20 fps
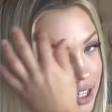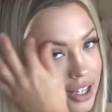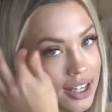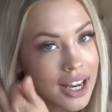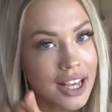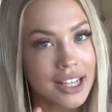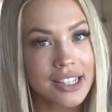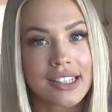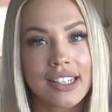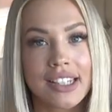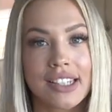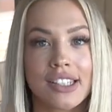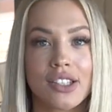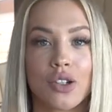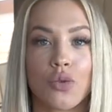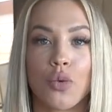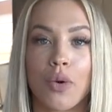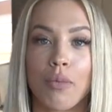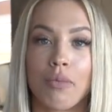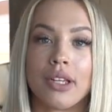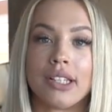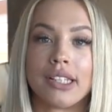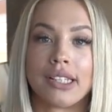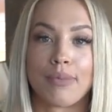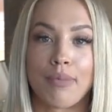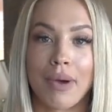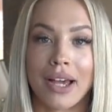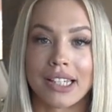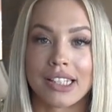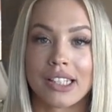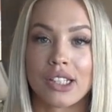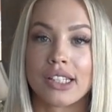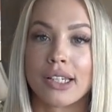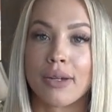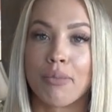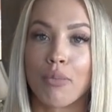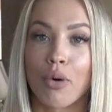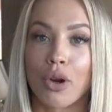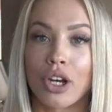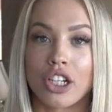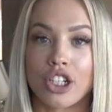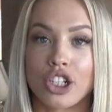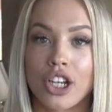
Next is the Women's Best Slim Body